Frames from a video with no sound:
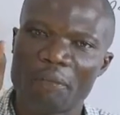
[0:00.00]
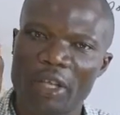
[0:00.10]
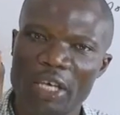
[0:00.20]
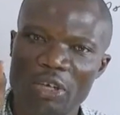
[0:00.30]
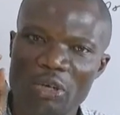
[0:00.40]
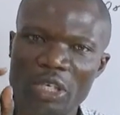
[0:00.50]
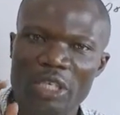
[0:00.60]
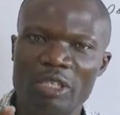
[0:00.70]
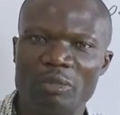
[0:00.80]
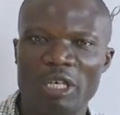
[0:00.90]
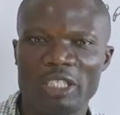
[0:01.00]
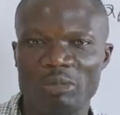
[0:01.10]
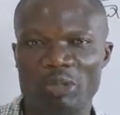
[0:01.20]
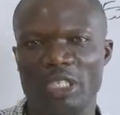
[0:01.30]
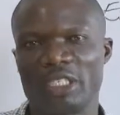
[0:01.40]
the units
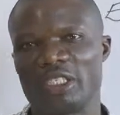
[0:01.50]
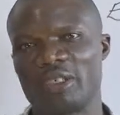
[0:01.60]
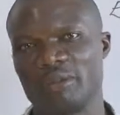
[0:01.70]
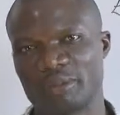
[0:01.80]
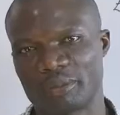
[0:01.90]
must be the same.